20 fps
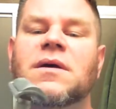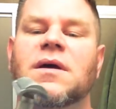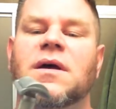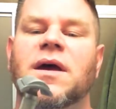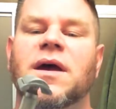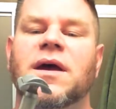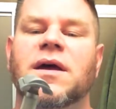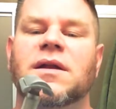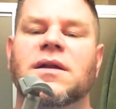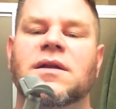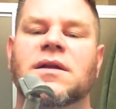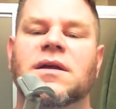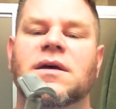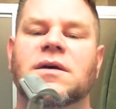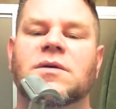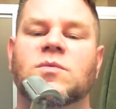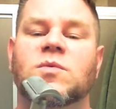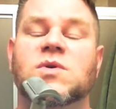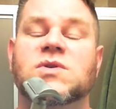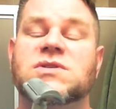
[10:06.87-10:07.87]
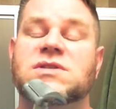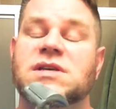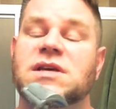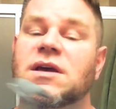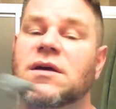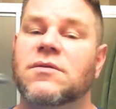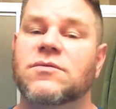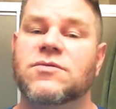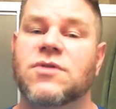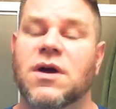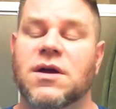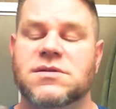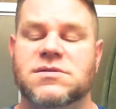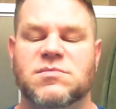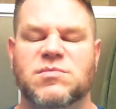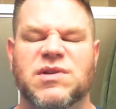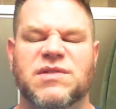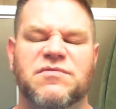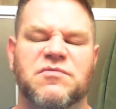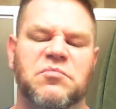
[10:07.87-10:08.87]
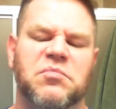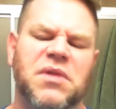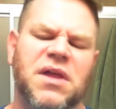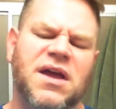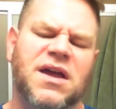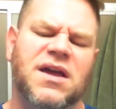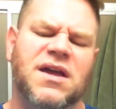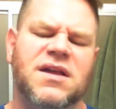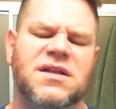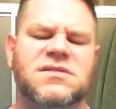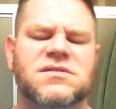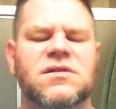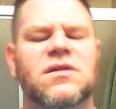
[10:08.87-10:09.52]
And we'll see. I'll try some different blades